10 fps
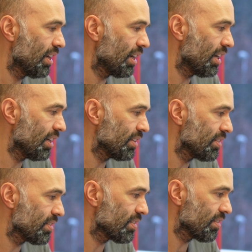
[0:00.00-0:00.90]

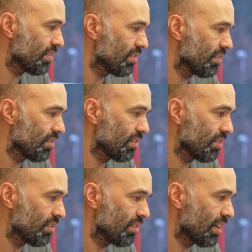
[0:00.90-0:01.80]
and
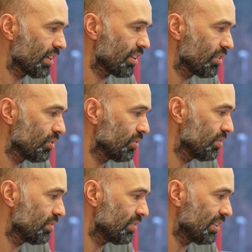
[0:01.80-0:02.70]
I can
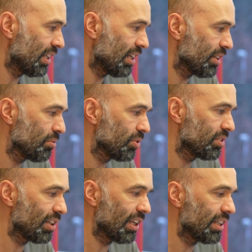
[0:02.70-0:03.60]
also see what
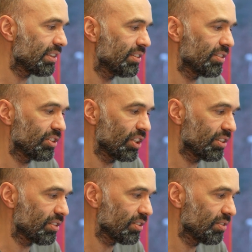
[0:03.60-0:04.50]
the latency
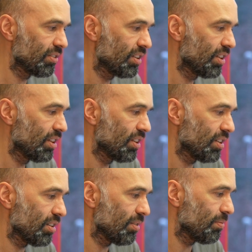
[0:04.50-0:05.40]
jitter
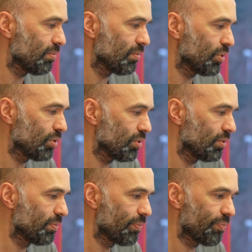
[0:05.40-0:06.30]

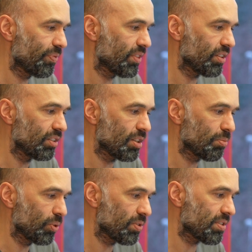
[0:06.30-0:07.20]
or the
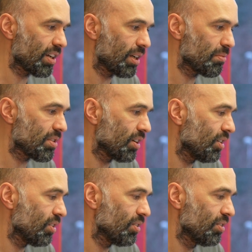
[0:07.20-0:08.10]
response times
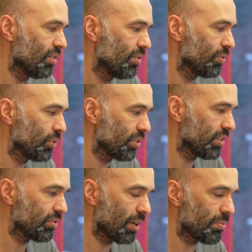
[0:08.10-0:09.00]
are for
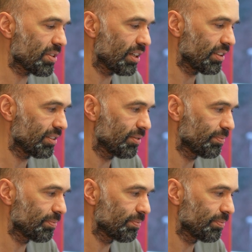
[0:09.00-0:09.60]
this website.